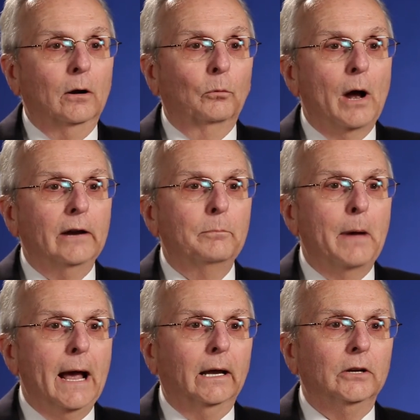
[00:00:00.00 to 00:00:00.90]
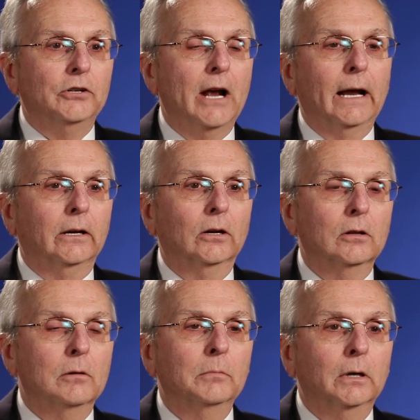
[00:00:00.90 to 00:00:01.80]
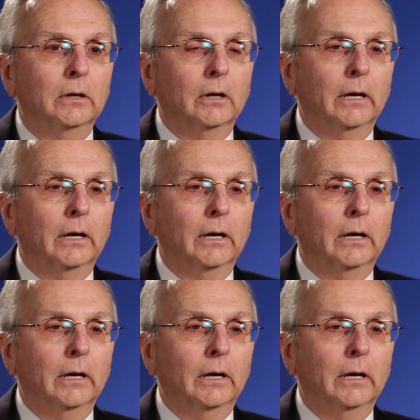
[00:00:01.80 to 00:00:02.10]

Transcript: arrived back at Jack Gillum uh,